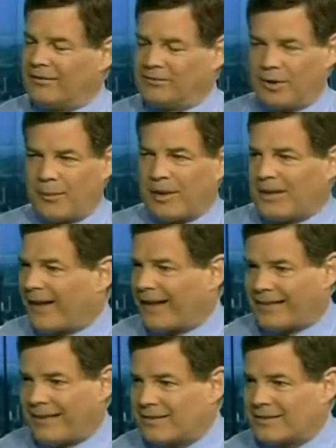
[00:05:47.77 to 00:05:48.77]
something
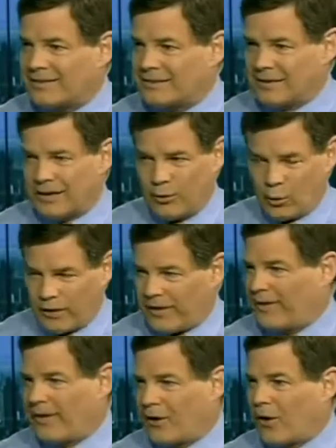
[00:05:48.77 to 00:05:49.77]
like this
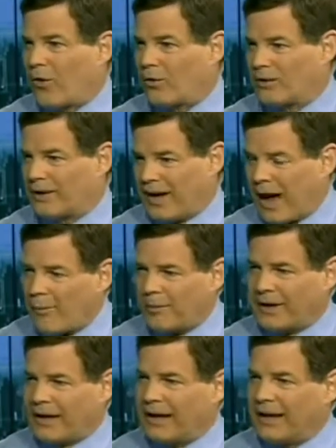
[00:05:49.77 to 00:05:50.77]
within their own
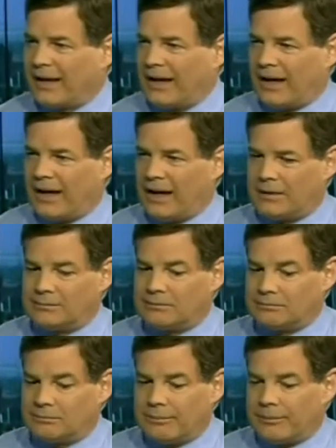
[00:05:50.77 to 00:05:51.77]
company.
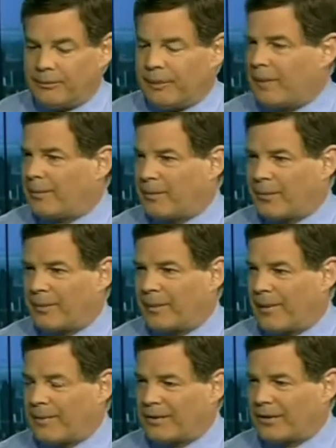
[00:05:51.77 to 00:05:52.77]
People were
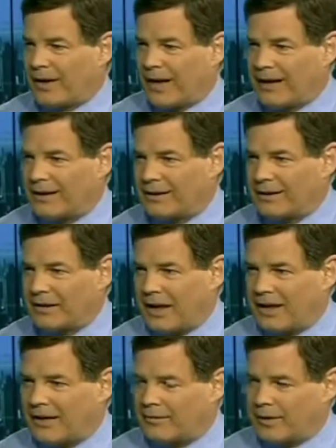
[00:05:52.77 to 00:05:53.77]
maybe looking at it a little
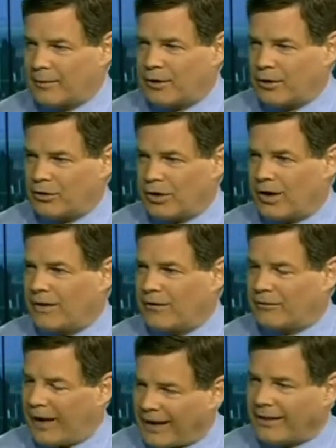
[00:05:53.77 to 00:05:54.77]
negatively, but you say
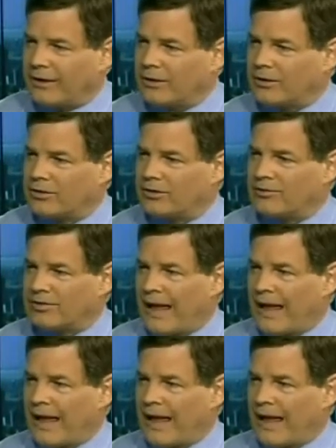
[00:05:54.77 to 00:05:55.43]
that regulators